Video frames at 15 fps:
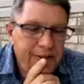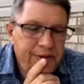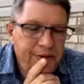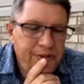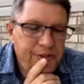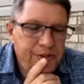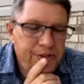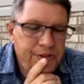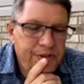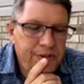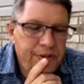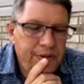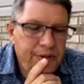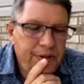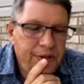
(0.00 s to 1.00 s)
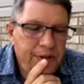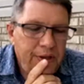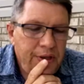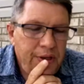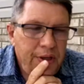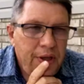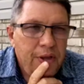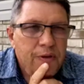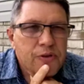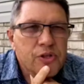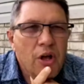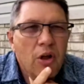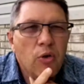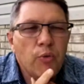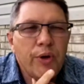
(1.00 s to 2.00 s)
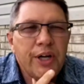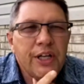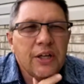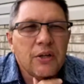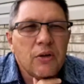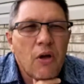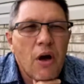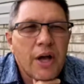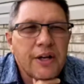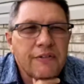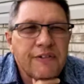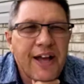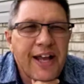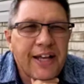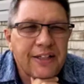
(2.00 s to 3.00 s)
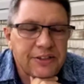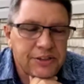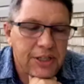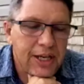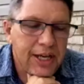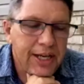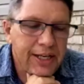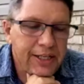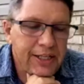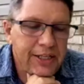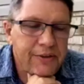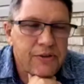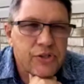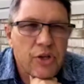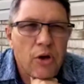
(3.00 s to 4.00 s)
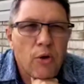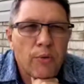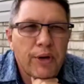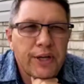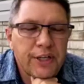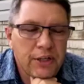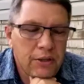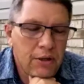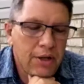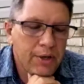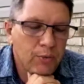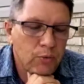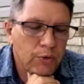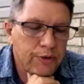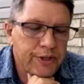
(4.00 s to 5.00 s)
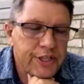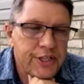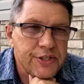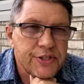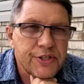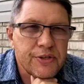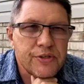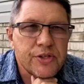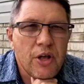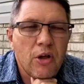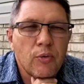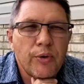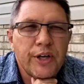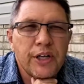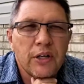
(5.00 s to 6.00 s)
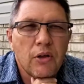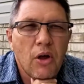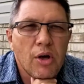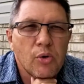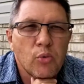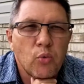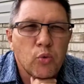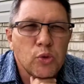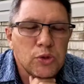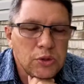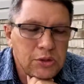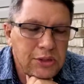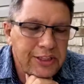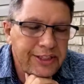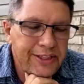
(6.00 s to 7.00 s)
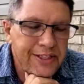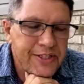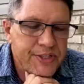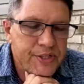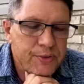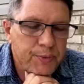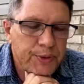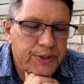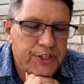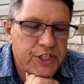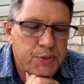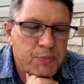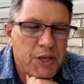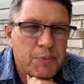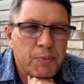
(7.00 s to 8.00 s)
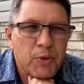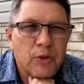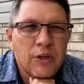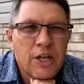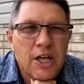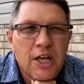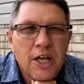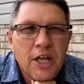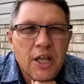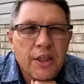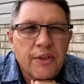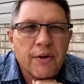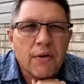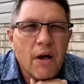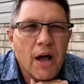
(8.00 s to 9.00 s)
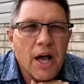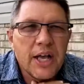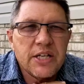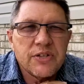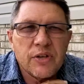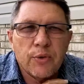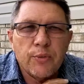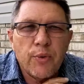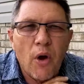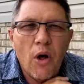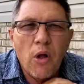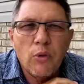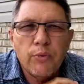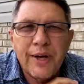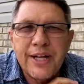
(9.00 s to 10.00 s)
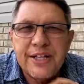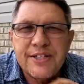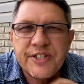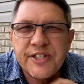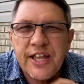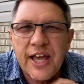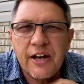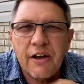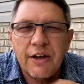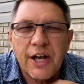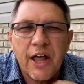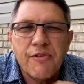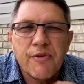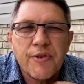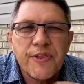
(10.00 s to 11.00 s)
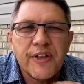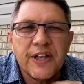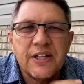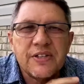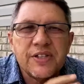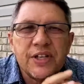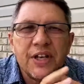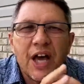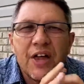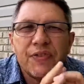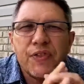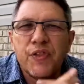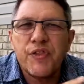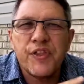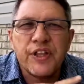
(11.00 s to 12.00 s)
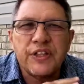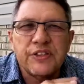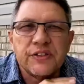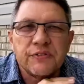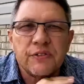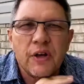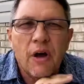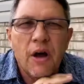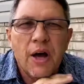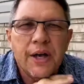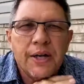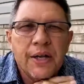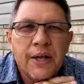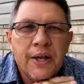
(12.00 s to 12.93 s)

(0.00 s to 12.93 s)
There's already a lot of anxiety. There's already a lot of worries. There's already a lot of worldliness with these people. Their eyes are already set on other things and not the things of God.